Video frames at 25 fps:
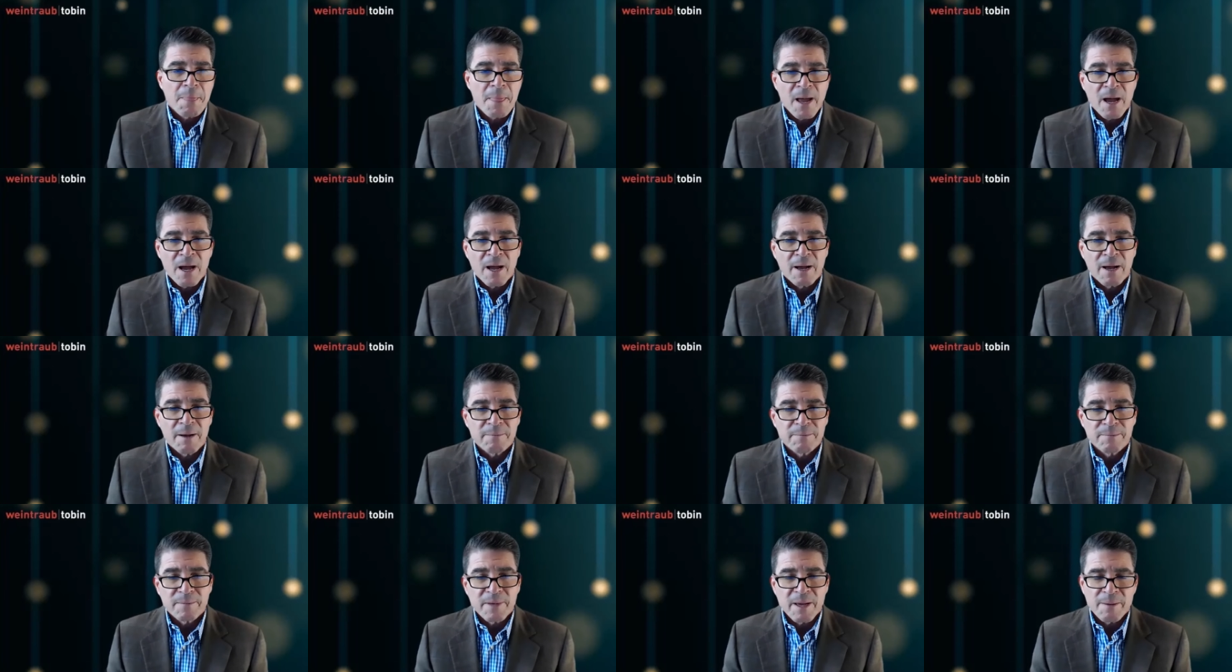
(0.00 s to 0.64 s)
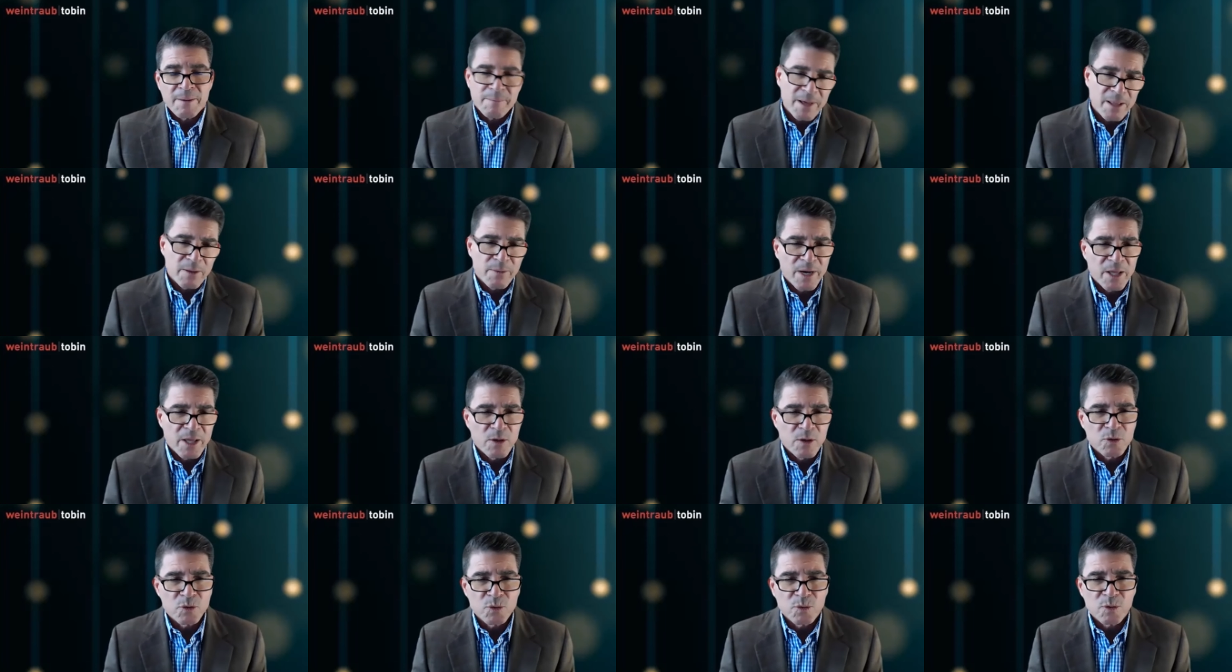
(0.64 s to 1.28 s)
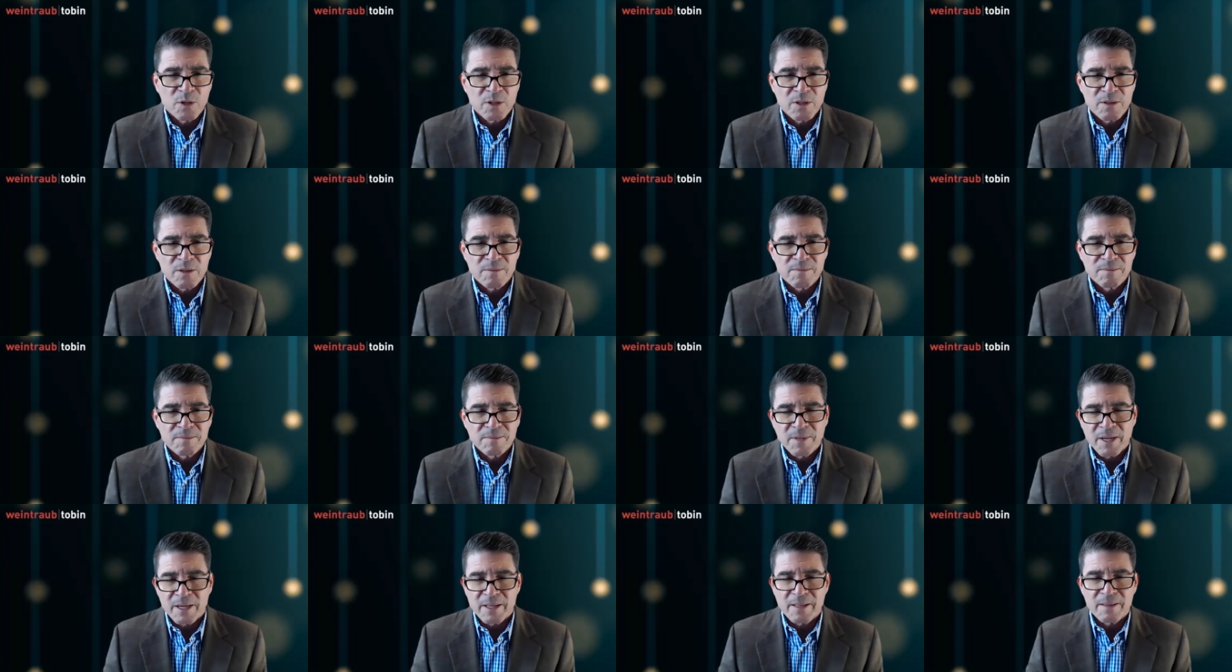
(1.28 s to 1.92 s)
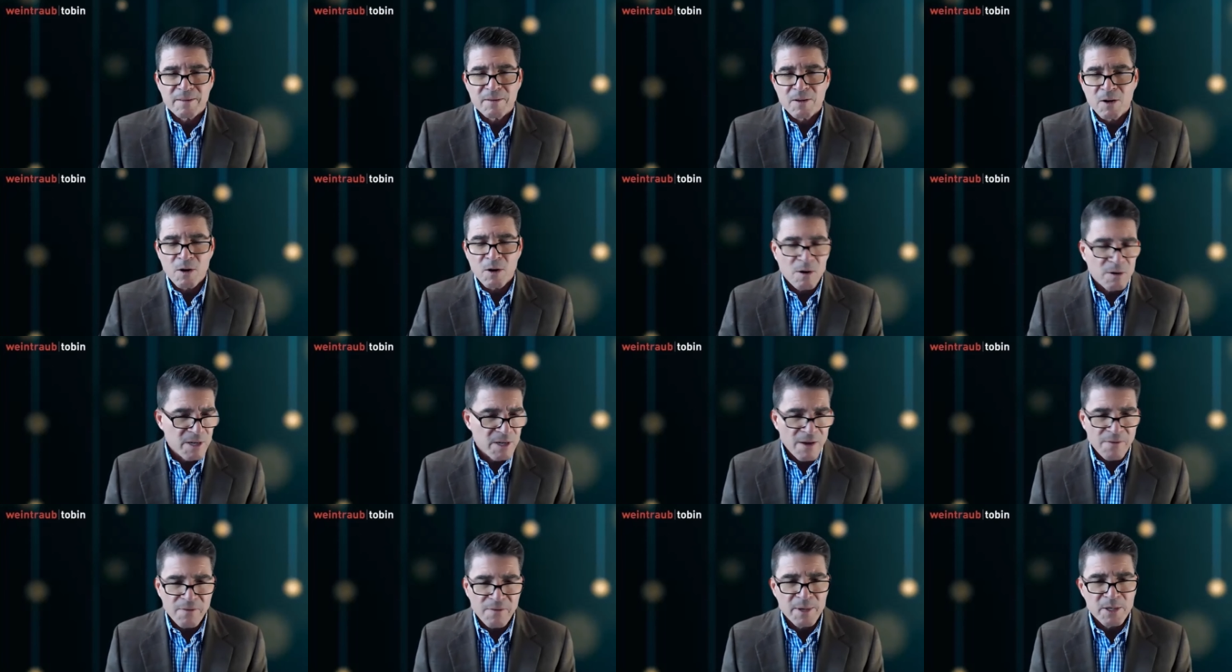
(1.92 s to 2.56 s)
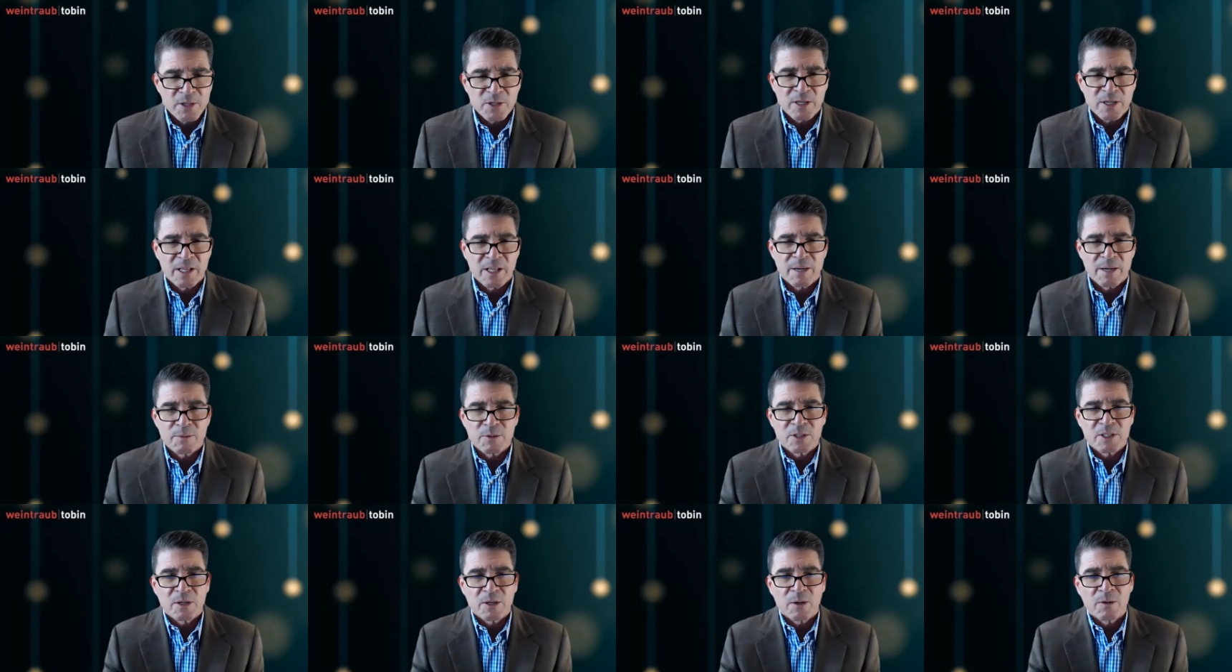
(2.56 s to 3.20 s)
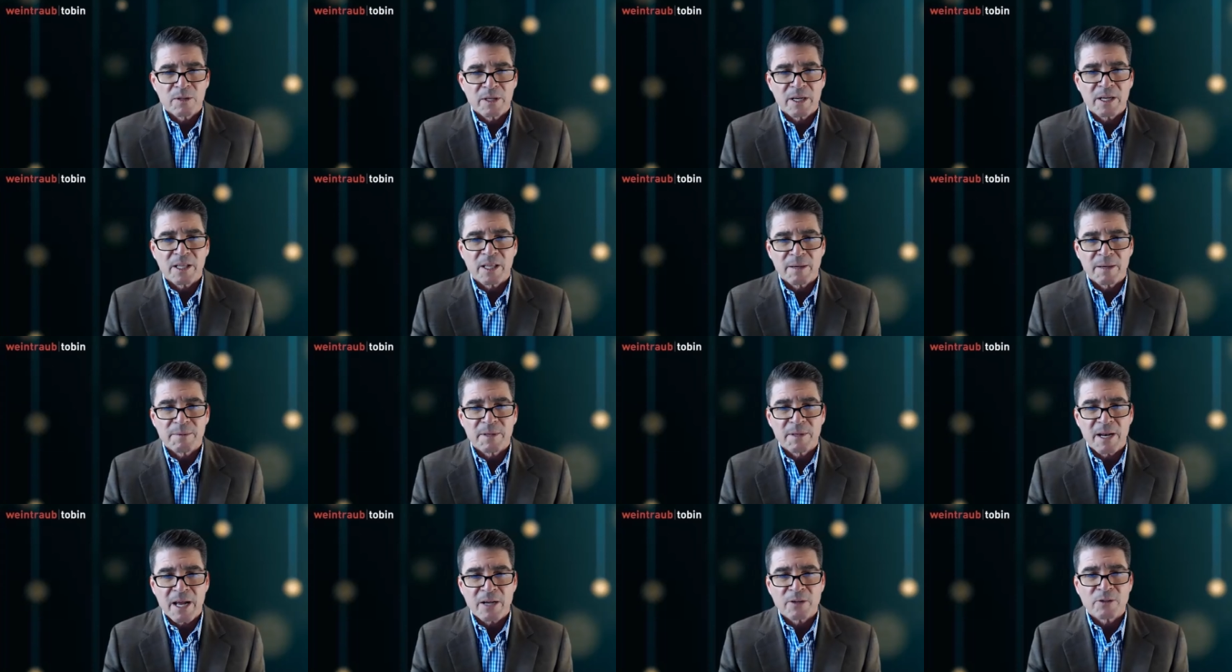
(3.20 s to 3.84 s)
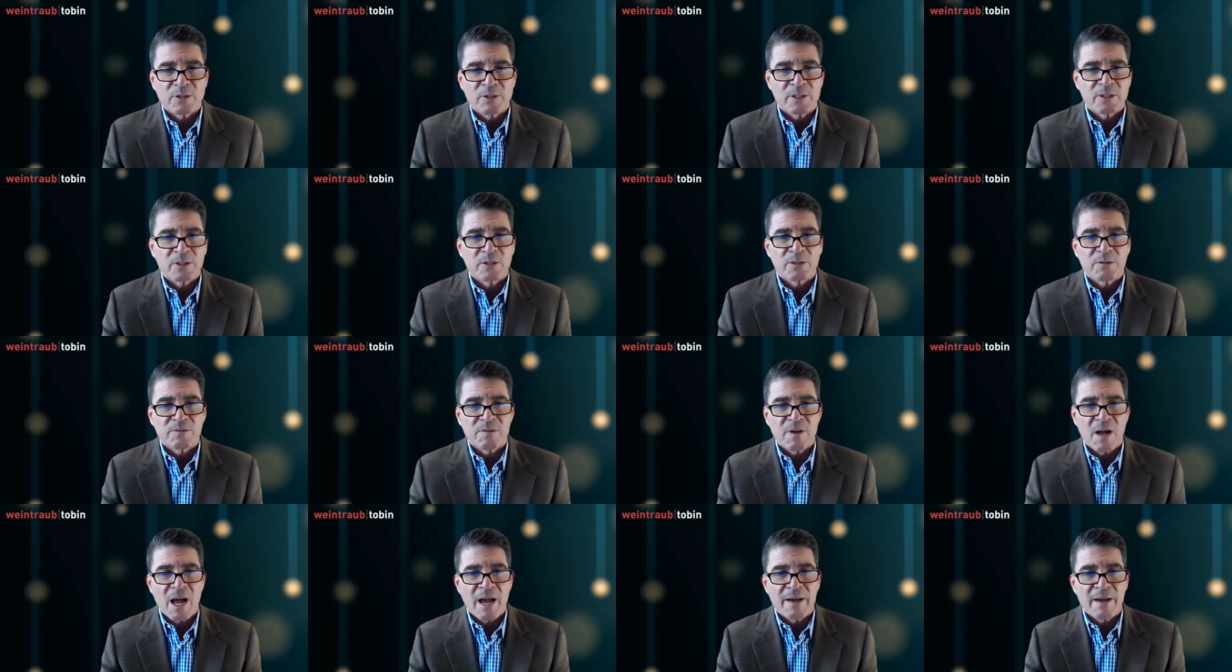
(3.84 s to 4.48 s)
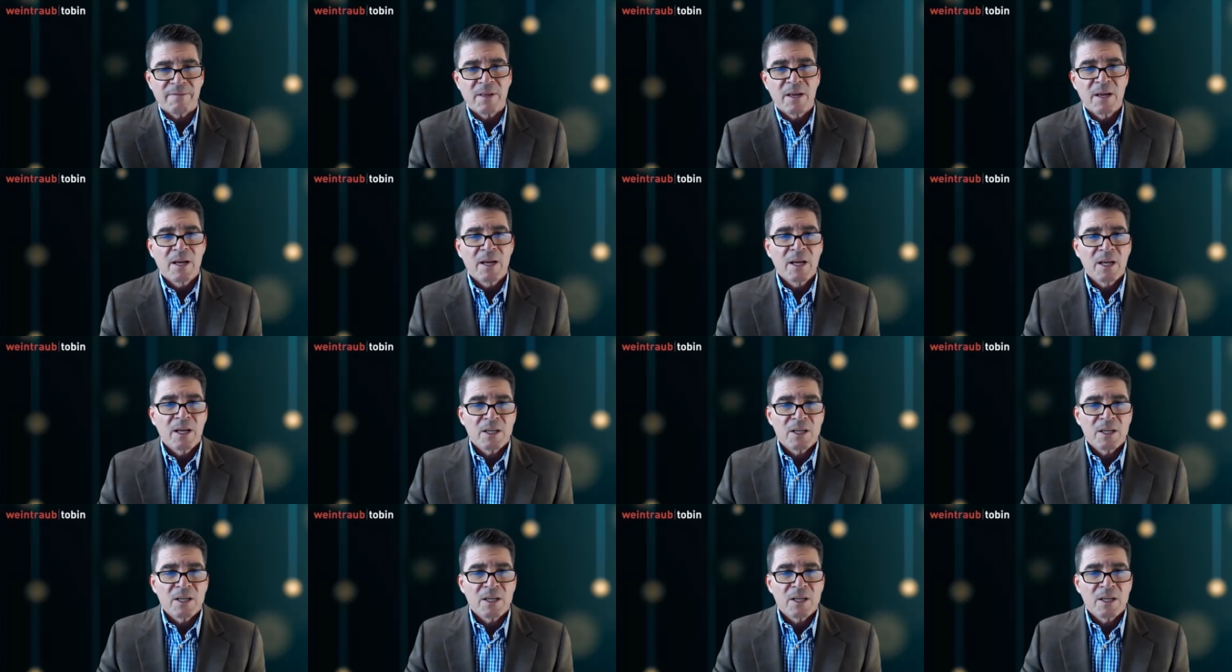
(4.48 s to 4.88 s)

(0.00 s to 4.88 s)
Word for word: Um, and by the way, those were like her defamation claim was the only claim that actually survived.